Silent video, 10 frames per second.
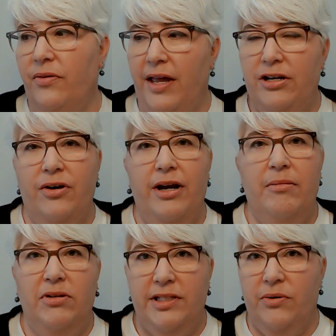then you're
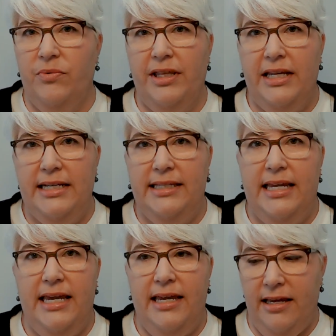able to really
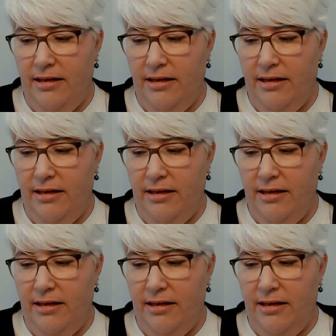see,